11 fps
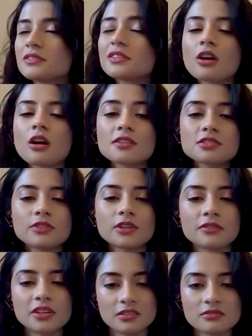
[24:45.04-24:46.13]
the cost of
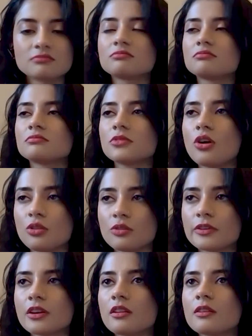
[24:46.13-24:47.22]
living all
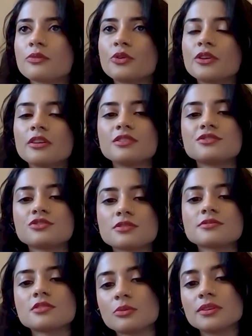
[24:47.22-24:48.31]
over California is
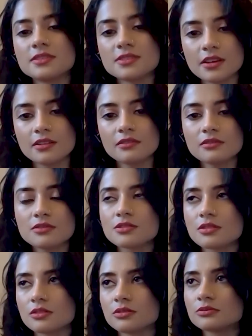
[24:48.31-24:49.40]
just so insane.
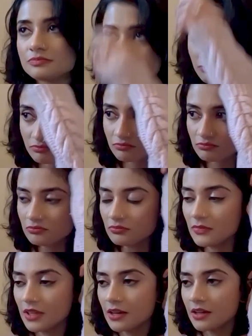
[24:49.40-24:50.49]
So
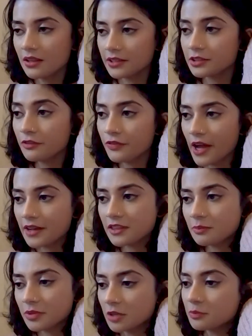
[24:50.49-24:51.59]
like the fact
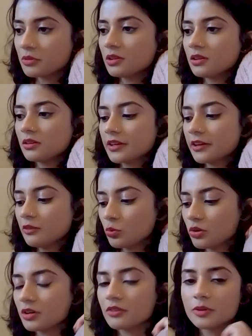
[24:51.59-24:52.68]
that people can
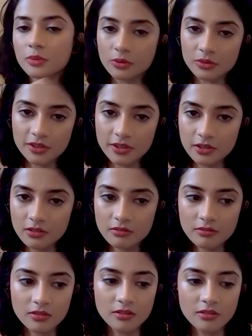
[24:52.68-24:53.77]
work remotely
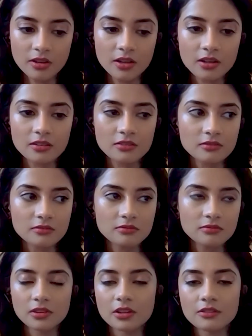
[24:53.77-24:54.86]
and
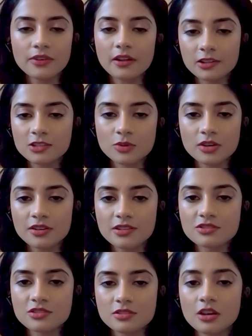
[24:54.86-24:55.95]
live elsewhere
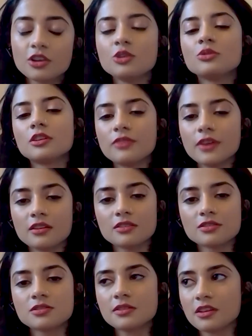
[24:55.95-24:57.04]
is just a huge
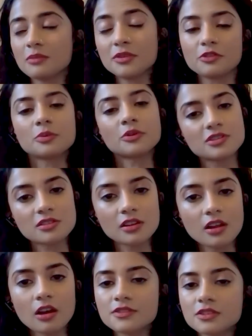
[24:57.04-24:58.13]
advantage to them in their personal
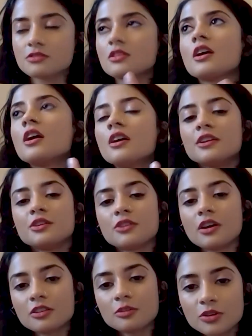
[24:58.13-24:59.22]
lives because you're
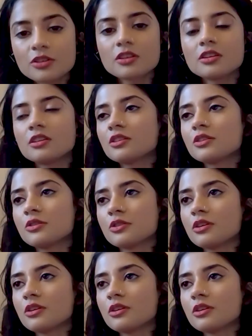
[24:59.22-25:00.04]
not commuting, you